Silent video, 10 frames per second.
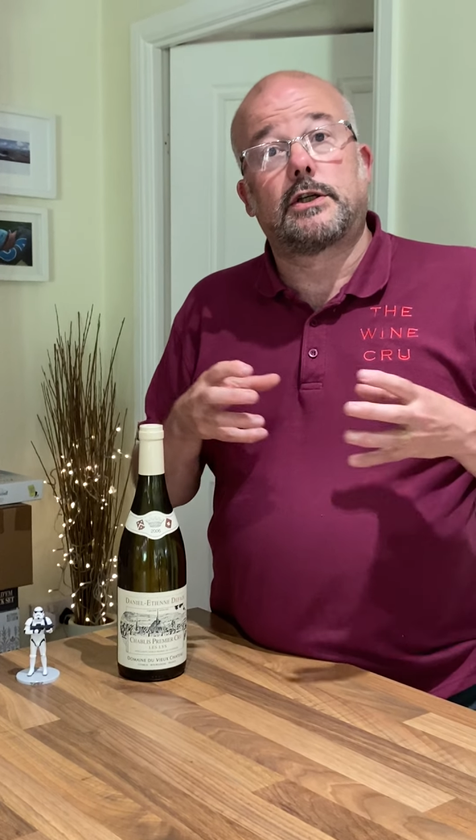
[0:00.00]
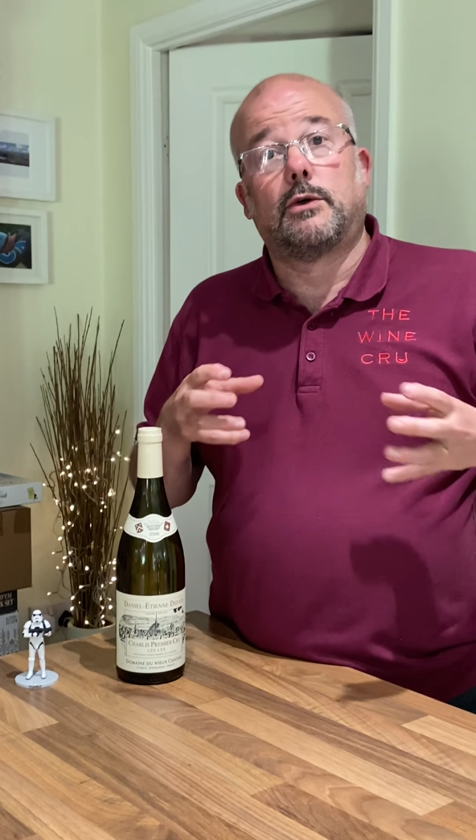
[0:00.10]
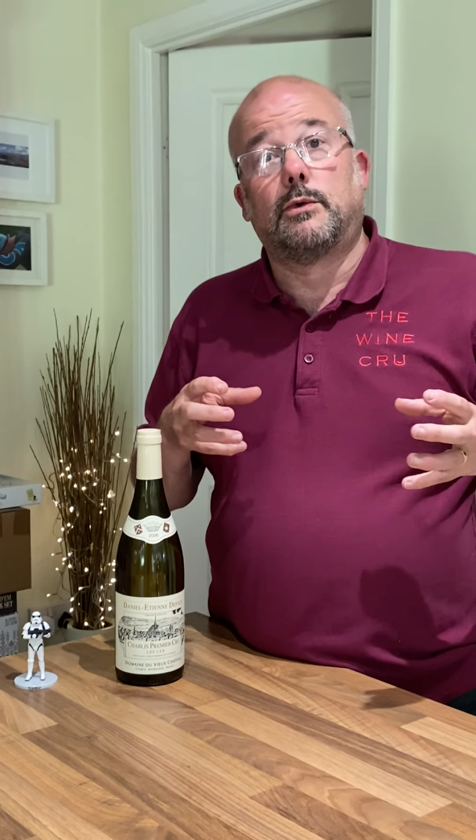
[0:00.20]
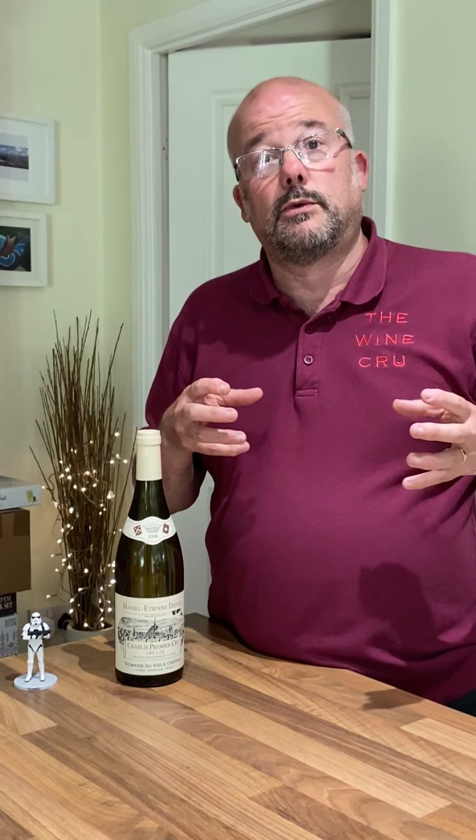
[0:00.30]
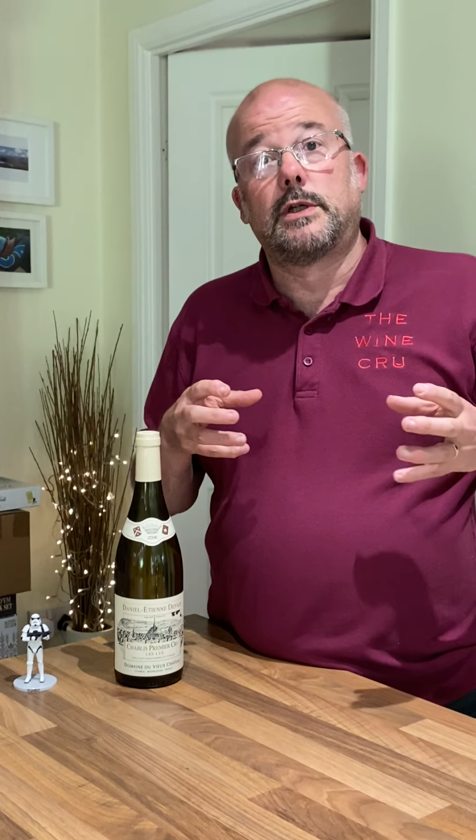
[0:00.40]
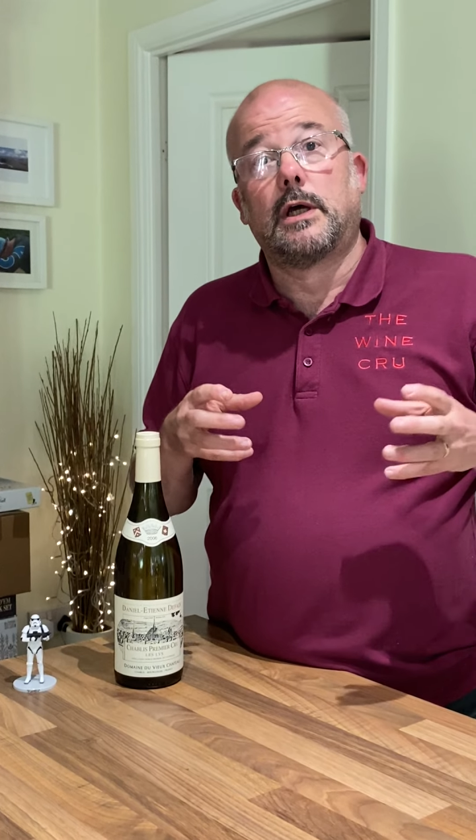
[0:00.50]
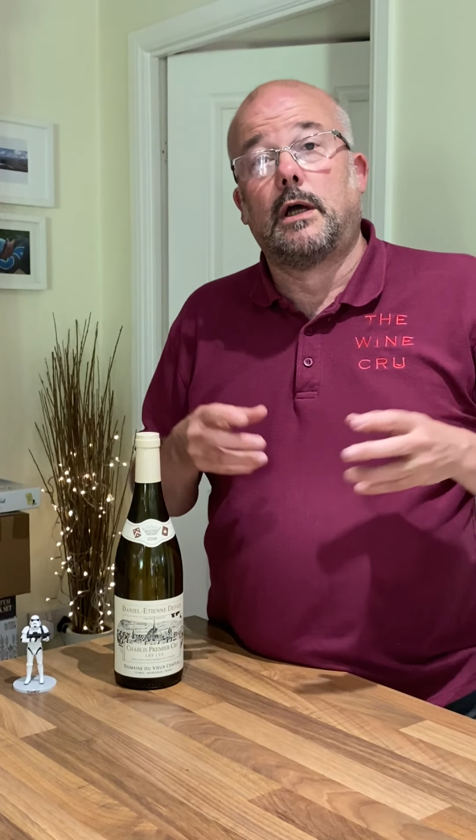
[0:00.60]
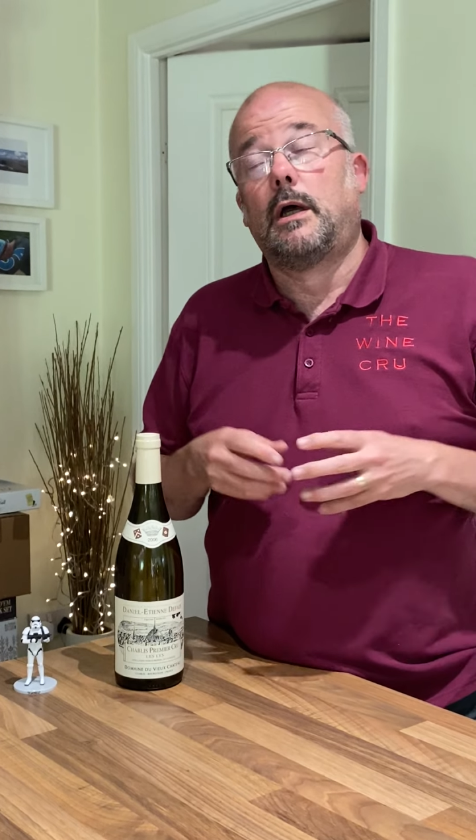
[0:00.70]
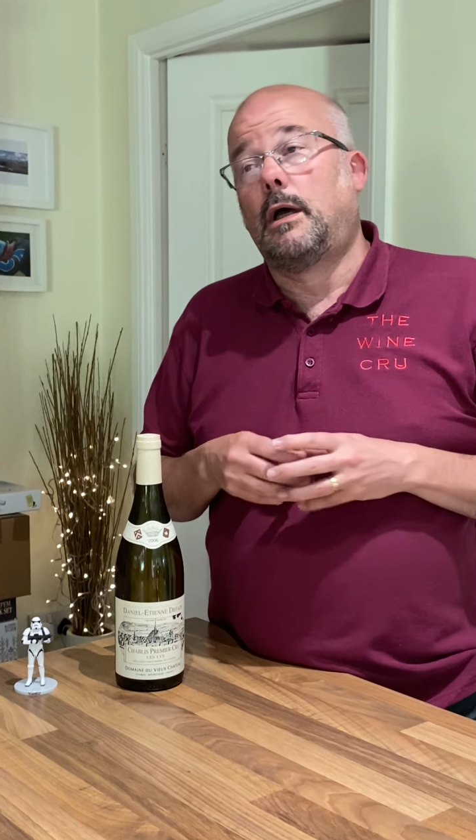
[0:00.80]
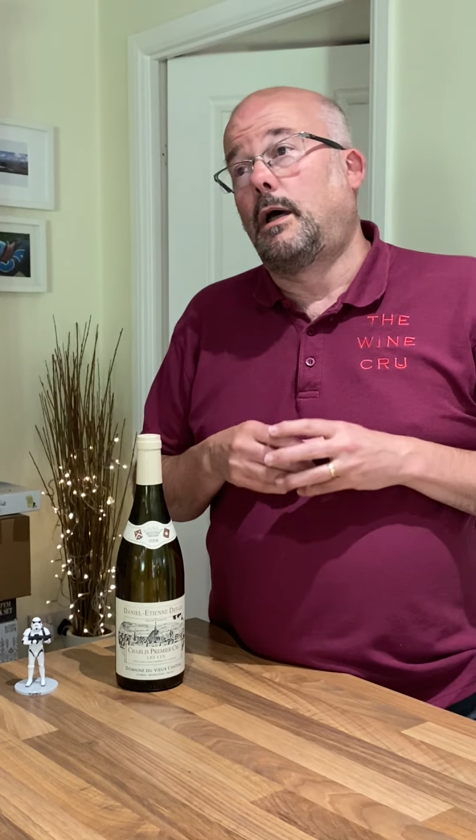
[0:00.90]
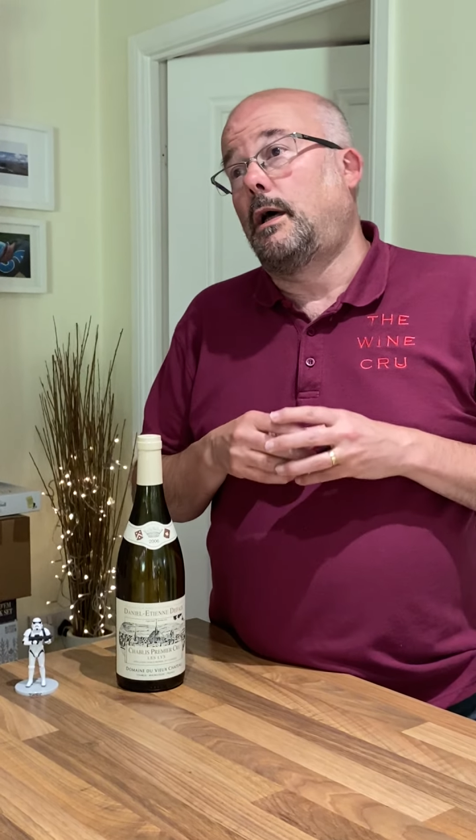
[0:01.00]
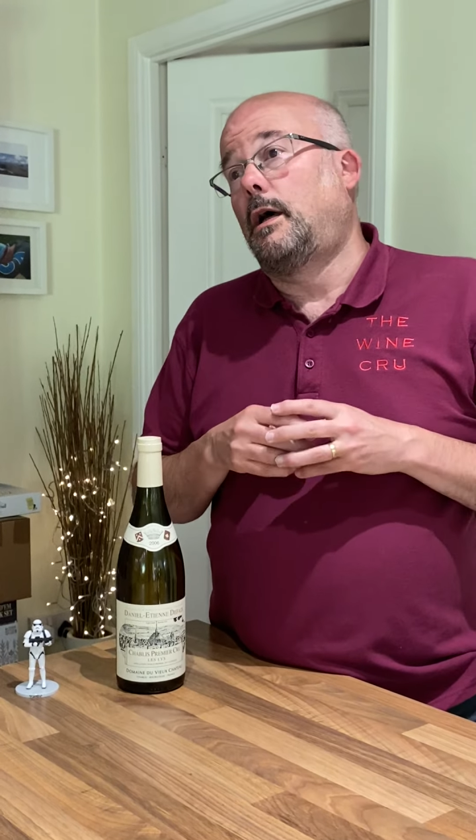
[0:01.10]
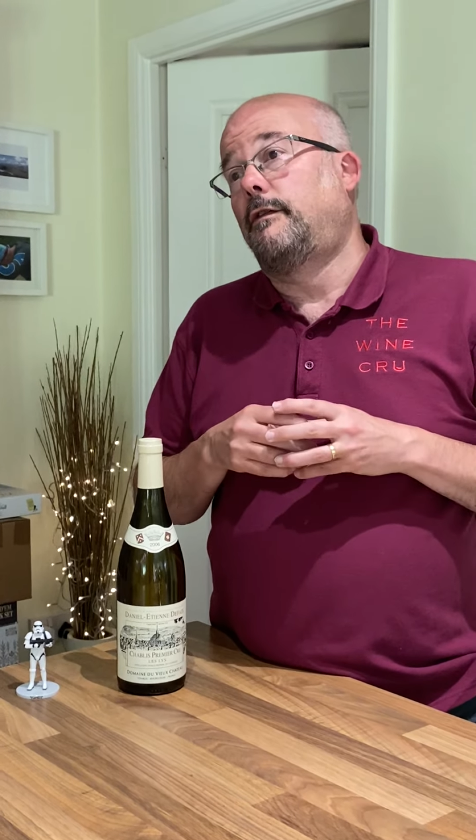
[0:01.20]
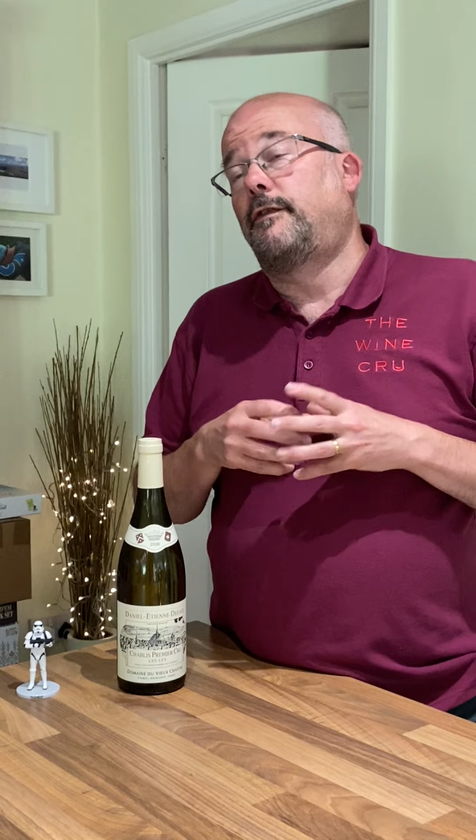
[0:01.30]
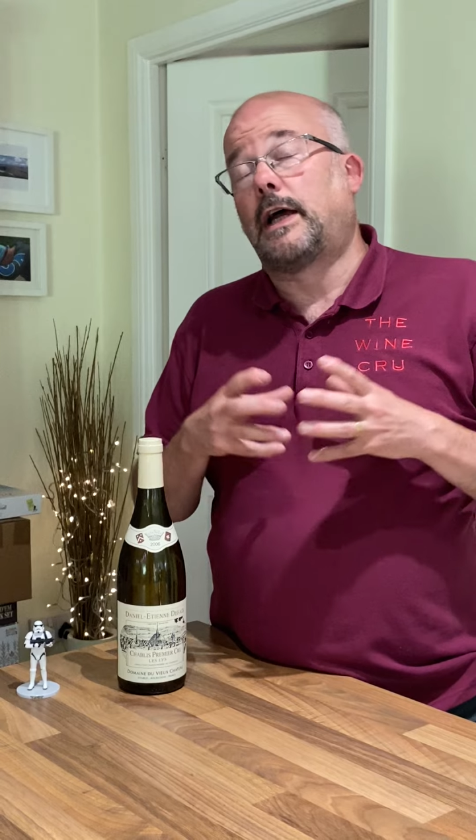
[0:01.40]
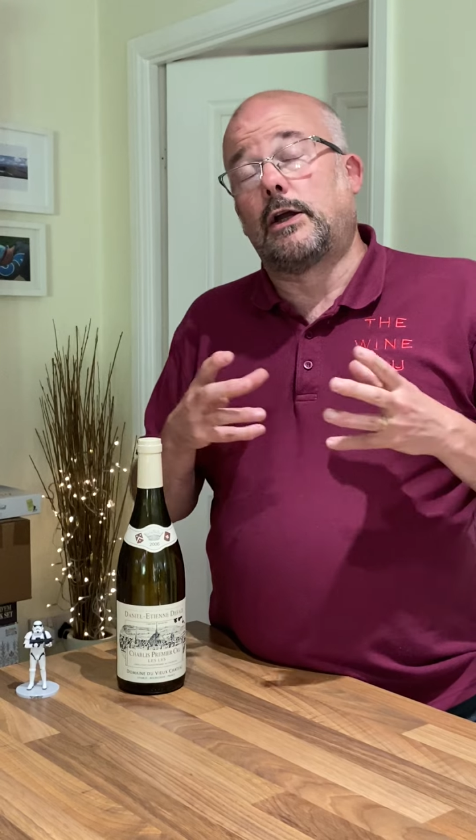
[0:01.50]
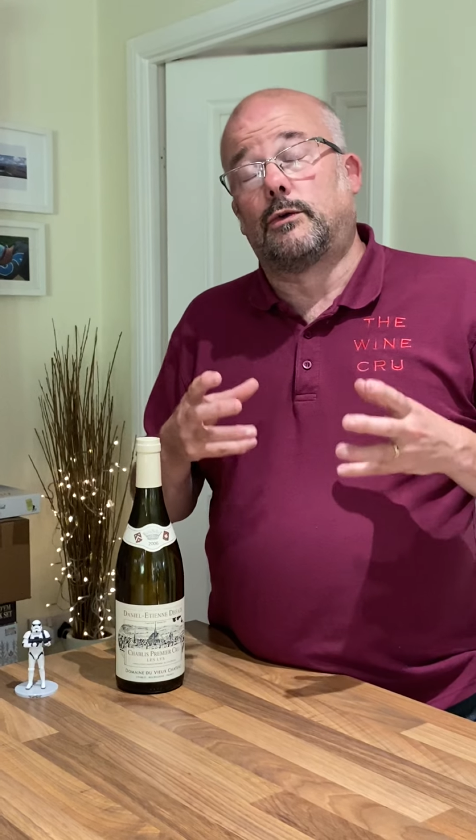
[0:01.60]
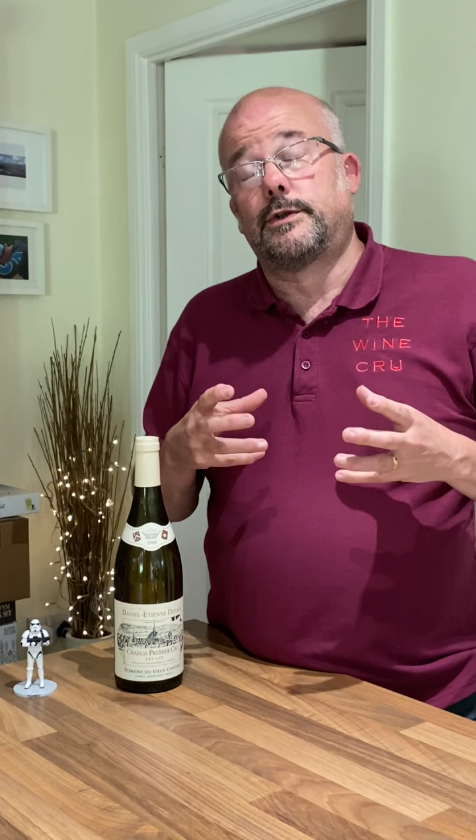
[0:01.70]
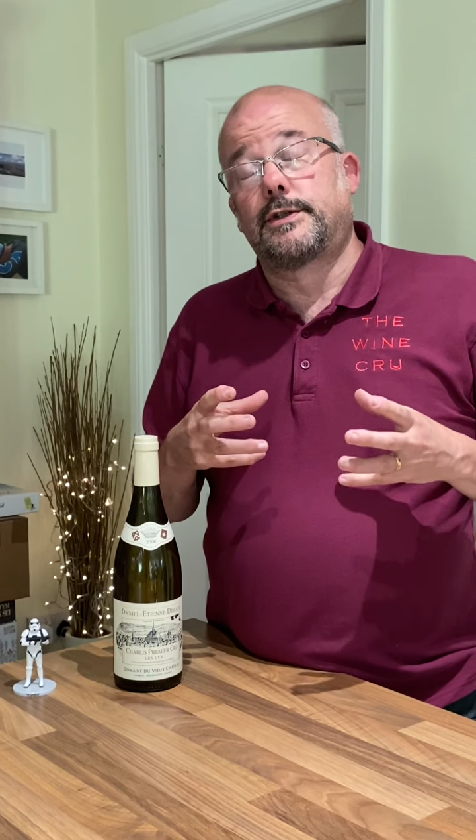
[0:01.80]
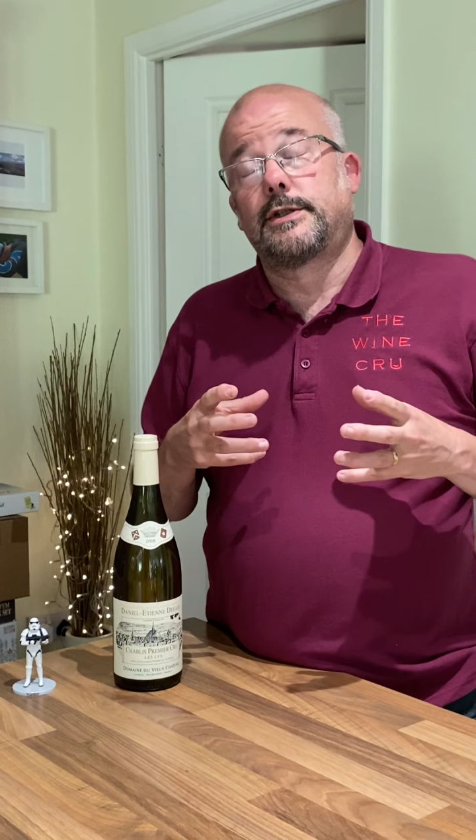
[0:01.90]
called
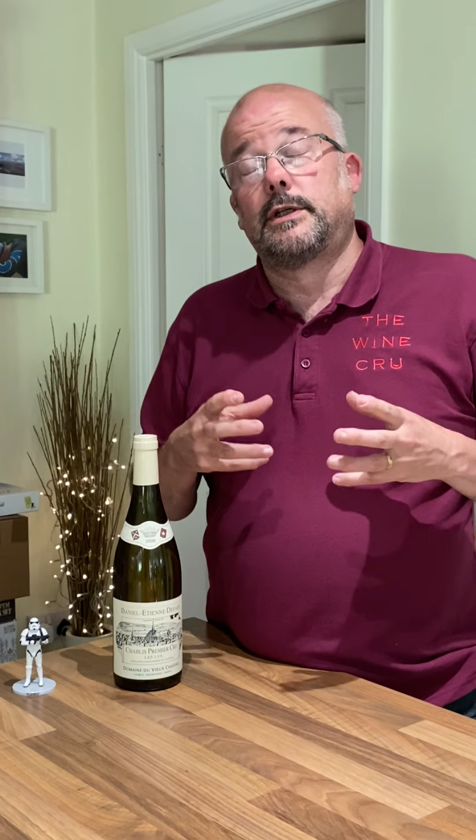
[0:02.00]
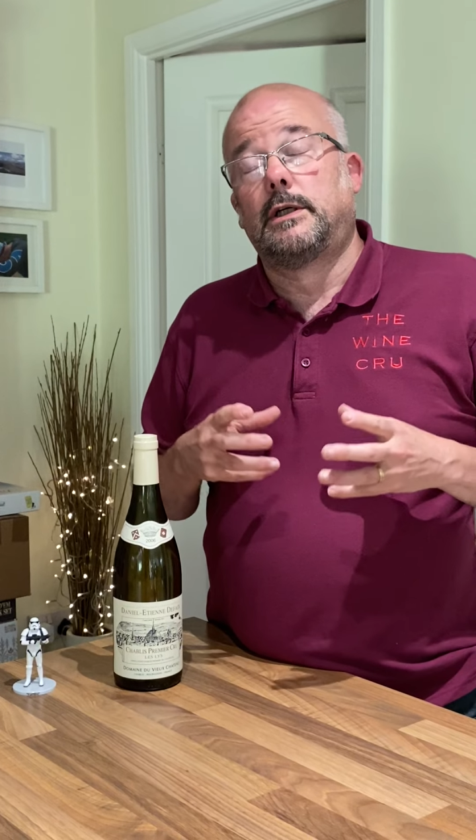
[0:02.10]
Vaillons.